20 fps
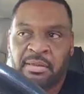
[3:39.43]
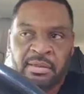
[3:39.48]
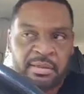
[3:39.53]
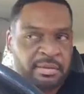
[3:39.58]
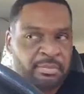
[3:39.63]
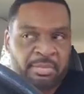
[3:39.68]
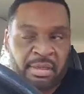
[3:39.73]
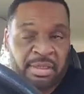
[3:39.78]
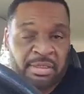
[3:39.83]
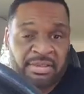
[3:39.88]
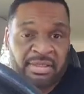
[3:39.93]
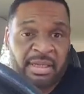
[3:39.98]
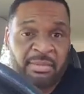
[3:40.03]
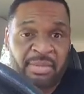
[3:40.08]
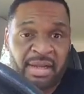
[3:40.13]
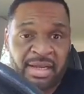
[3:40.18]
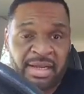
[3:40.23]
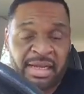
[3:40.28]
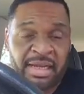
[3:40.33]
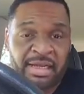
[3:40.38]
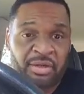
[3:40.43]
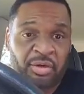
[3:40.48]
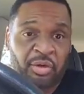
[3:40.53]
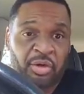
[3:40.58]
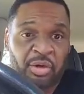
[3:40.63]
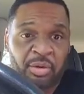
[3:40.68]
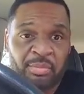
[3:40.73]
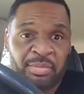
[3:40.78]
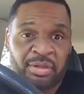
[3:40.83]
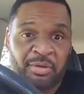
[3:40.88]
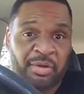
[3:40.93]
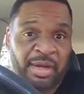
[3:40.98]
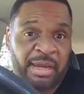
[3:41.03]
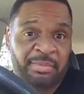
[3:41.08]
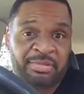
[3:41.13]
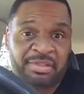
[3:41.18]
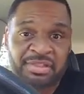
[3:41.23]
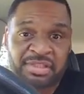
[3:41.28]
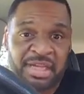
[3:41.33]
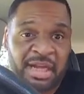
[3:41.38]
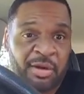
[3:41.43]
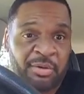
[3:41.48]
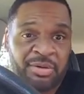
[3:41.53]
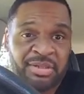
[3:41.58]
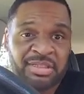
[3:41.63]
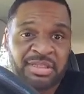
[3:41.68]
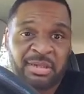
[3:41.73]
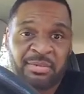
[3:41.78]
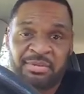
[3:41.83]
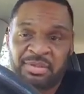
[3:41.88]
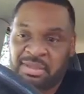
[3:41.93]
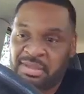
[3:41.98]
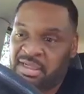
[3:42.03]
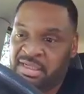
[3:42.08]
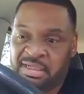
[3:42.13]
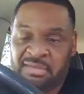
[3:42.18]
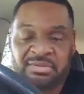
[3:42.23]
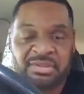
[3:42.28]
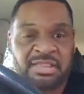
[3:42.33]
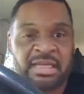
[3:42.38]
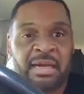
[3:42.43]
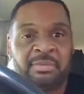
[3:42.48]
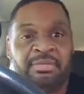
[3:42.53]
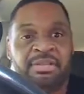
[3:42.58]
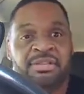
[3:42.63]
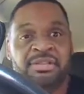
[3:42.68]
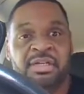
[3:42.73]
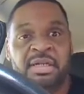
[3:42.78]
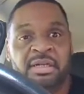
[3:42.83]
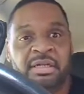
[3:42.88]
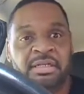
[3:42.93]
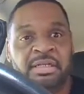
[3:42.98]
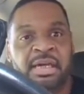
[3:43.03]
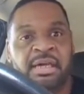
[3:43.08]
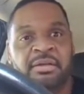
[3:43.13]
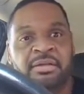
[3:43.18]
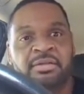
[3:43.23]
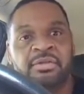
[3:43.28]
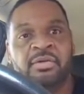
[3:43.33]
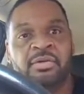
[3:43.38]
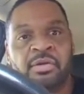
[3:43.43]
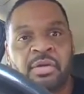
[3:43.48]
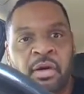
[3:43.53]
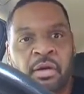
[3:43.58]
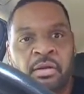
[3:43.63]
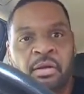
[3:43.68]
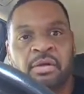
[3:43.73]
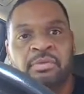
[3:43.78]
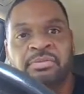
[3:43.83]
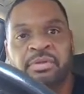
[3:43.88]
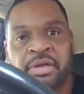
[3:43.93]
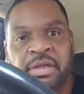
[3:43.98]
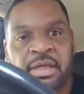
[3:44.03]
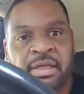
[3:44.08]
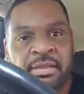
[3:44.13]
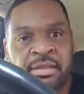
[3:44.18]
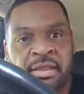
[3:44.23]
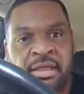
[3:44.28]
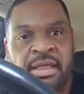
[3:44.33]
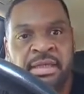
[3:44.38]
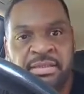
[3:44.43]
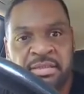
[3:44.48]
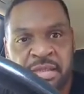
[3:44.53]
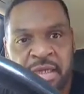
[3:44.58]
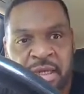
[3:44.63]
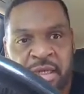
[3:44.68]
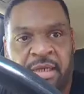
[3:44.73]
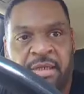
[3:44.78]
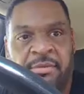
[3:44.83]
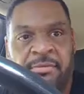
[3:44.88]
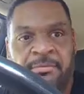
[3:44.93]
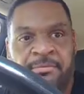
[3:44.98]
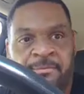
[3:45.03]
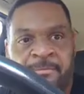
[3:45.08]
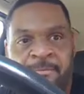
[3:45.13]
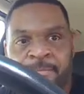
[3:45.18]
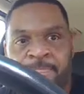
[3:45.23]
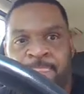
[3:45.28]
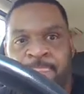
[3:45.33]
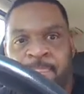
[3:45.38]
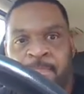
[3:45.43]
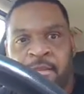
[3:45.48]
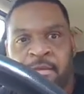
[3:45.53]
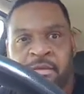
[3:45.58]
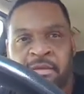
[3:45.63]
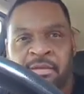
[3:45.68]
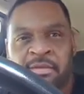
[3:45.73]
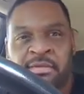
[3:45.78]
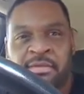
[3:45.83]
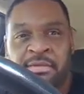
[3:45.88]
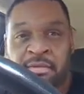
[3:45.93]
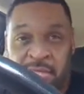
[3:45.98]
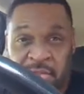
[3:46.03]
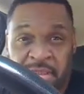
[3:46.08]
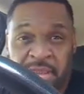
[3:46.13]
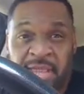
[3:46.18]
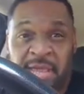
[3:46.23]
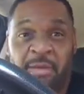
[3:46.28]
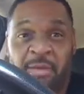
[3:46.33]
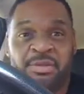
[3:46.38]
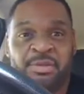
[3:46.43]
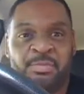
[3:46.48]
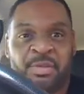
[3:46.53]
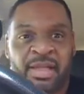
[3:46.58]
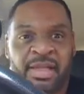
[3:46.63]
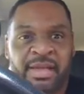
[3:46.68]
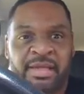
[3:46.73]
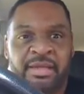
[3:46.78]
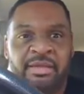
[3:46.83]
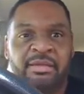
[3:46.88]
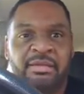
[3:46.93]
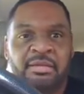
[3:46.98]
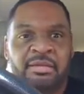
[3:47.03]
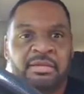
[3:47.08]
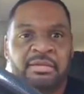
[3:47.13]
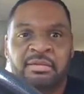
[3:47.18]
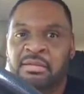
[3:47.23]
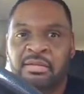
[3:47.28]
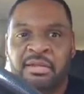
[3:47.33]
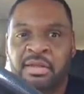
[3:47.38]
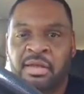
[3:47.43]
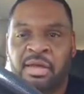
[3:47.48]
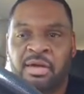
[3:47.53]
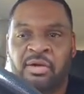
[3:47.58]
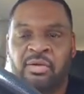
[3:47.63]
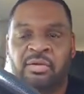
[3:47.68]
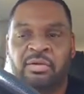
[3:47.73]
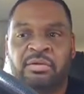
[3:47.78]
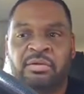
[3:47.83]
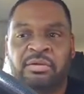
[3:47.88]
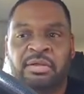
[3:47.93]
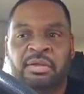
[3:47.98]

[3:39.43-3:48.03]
By the time I got home and grabbed a shower and something to eat, it was time to shut it down and do it all over again the next day. Think I was playing? No.